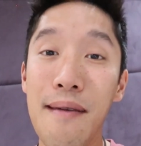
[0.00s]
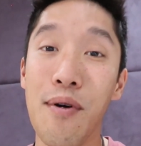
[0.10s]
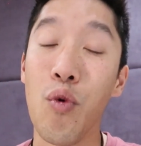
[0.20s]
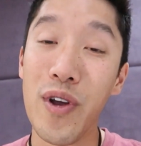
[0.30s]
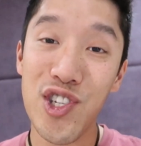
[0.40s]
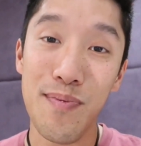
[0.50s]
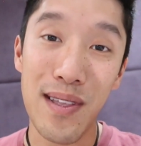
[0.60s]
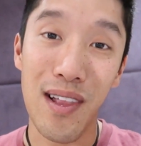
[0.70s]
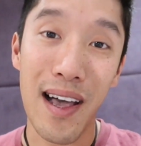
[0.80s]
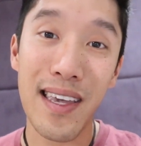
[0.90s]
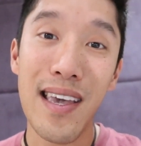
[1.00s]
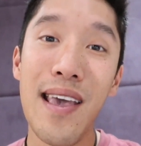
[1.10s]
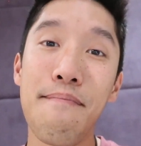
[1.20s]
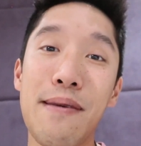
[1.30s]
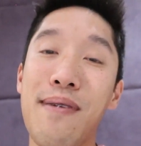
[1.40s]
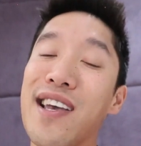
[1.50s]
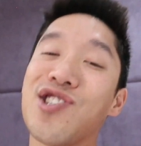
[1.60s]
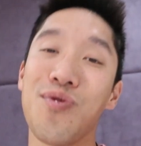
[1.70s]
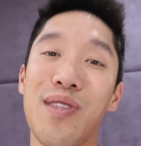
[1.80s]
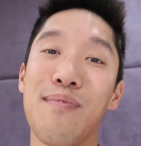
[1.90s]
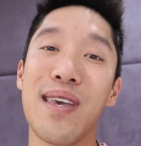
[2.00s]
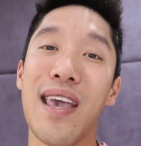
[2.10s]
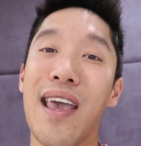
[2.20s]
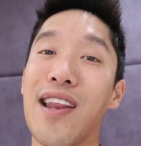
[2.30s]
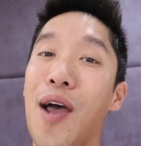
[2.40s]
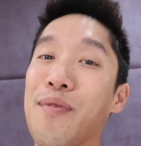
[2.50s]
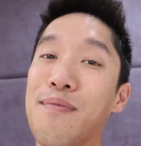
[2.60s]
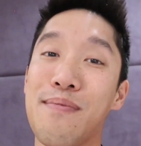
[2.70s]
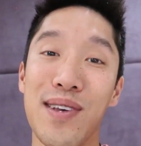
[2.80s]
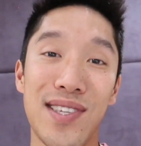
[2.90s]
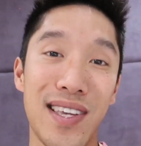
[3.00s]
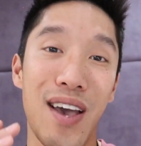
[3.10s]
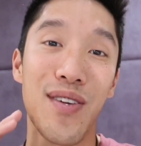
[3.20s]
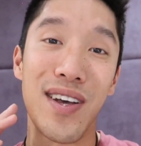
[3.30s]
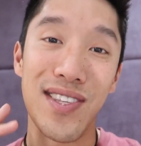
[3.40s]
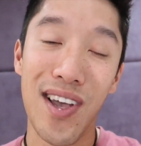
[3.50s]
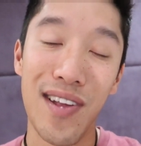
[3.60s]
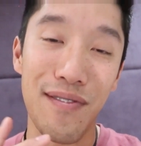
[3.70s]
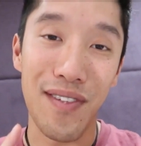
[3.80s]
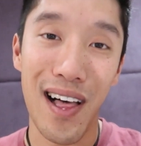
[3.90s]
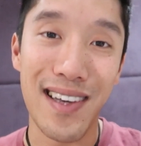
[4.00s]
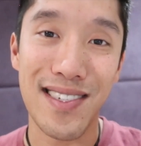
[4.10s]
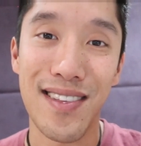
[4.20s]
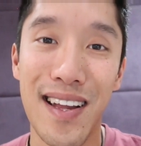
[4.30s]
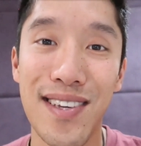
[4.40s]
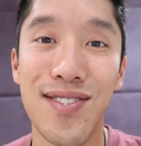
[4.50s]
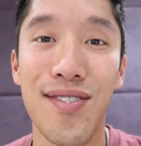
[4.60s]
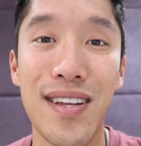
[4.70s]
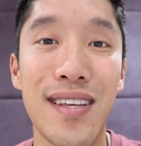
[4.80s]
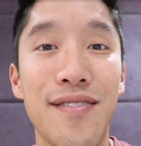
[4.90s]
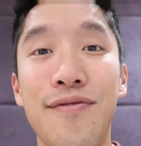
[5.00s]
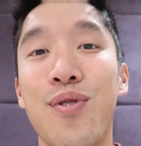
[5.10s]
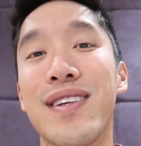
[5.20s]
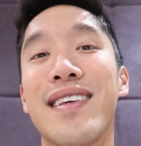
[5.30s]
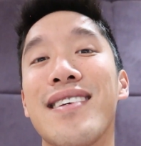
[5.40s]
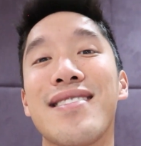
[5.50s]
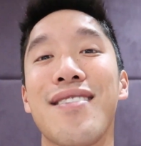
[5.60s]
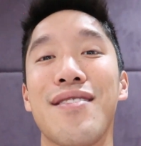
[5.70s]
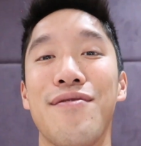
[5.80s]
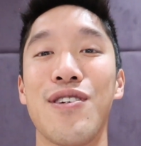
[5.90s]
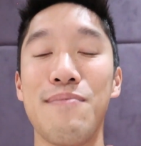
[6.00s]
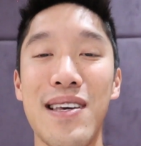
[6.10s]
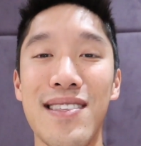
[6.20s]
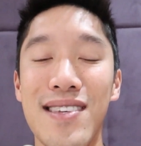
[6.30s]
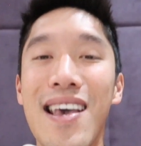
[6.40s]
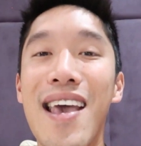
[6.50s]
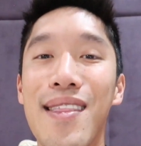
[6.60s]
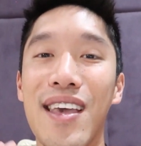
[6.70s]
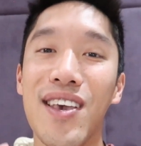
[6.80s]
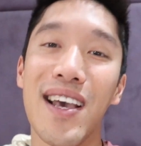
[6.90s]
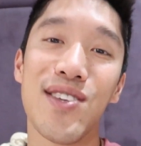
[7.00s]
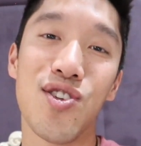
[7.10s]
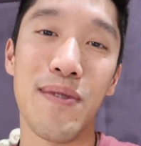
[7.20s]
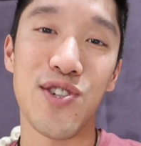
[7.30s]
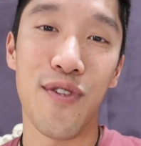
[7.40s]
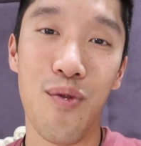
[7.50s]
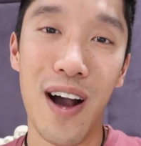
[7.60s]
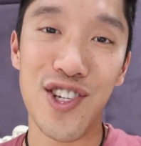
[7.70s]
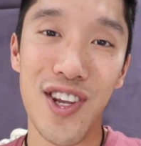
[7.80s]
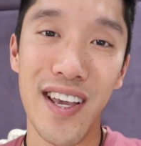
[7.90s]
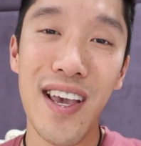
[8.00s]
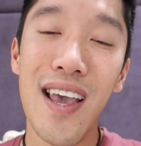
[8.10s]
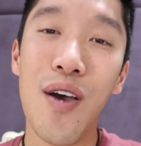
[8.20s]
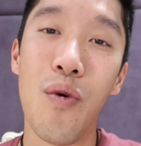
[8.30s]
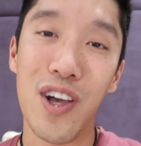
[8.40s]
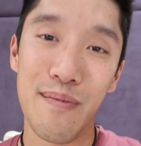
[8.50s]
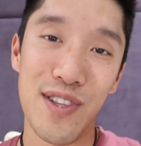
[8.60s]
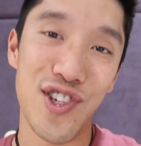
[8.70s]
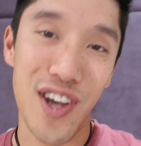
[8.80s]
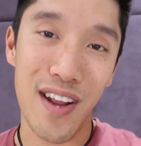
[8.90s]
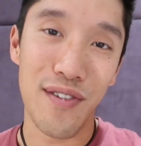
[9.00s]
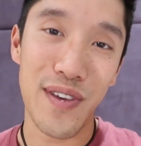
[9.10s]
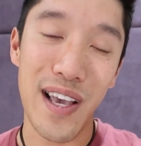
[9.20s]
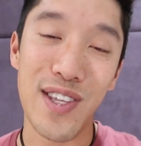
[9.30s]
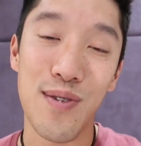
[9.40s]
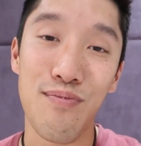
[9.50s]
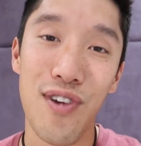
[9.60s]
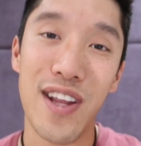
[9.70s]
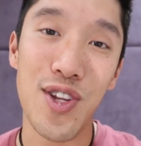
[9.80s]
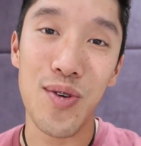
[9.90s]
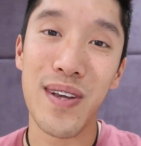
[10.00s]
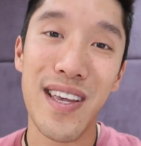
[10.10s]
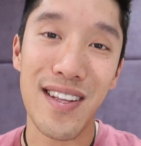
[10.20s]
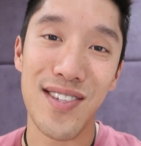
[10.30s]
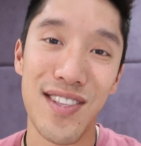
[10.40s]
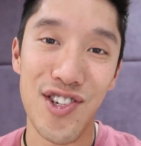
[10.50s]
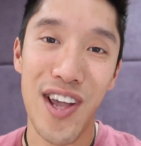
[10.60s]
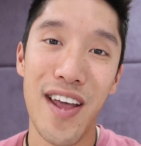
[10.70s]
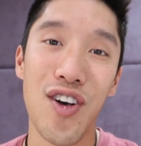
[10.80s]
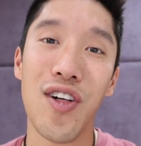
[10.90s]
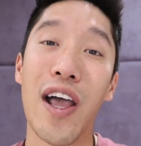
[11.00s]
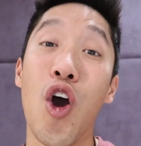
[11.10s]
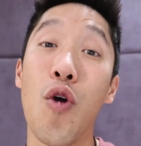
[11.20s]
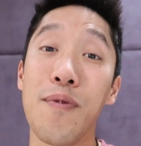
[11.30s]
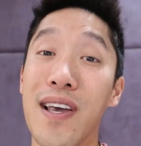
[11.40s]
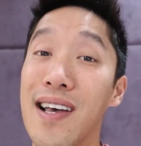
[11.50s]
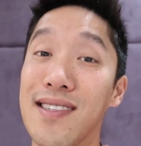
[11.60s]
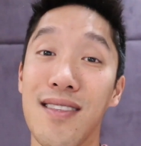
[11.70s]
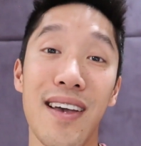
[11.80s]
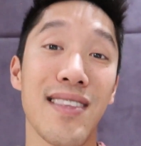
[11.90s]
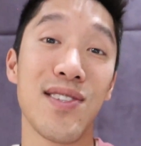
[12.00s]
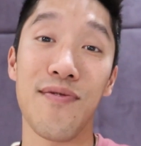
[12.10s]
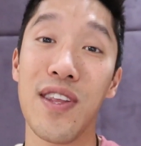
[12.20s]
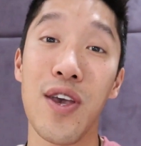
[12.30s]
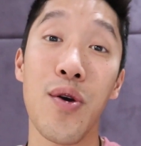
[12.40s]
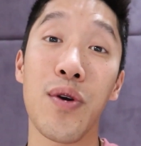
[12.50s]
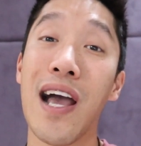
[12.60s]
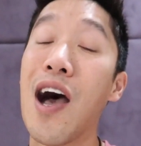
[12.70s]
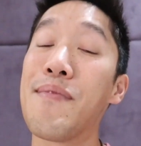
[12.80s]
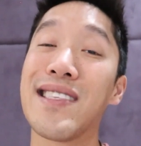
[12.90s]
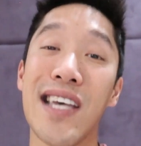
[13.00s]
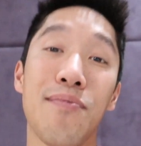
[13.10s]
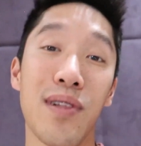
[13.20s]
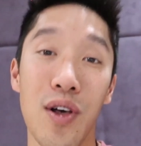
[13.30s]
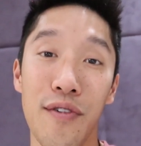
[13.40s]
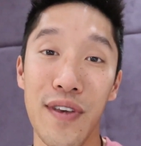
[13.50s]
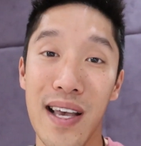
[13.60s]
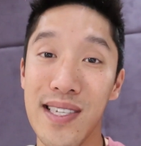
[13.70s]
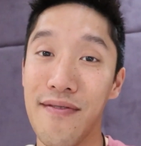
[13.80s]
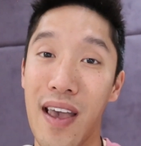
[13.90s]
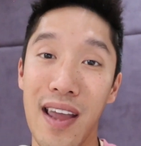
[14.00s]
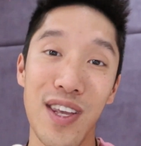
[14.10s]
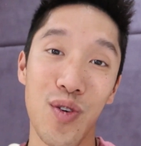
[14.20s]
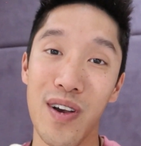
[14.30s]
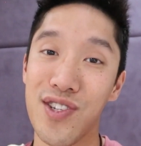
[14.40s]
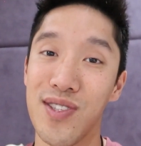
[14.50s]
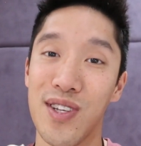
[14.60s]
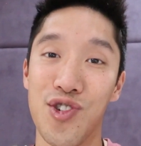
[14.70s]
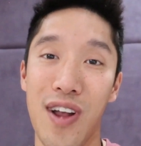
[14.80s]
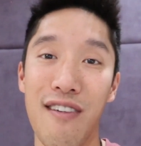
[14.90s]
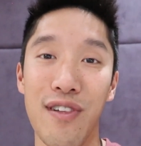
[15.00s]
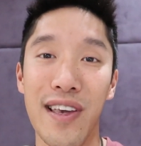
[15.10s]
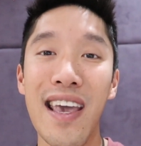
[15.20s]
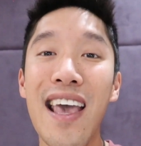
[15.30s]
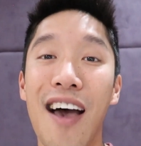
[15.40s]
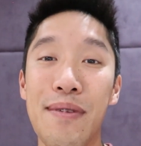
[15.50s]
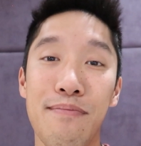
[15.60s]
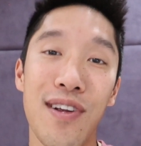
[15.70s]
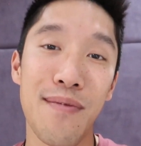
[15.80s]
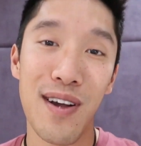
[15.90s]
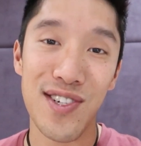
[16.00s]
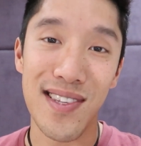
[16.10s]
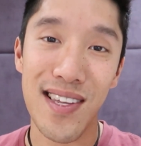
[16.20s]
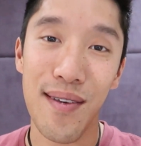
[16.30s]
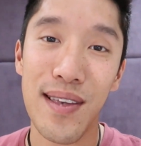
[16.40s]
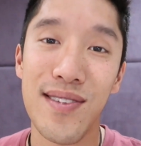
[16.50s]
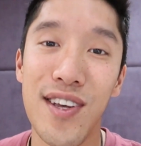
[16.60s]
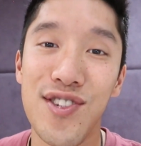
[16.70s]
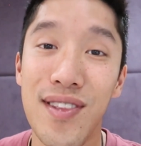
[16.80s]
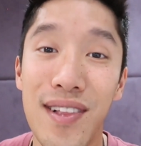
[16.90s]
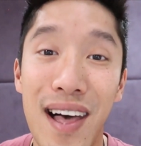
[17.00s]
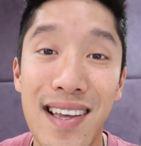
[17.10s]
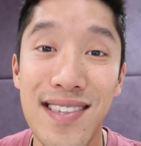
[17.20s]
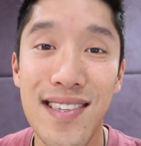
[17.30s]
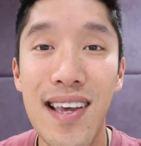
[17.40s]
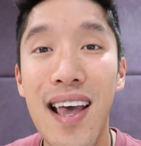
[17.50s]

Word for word: but wish me luck, be patient with me, and I'm gonna be busting out a ton of vlogs in the next 30 to 40 days out in the Philippines. Thank you guys so much for watching. Welcome to the channel if you guys are brand new again to the channel. I hope you guys like this video. Comment down below if you guys have any questions on traveling. I've been pretty much in Southeast Asia the last,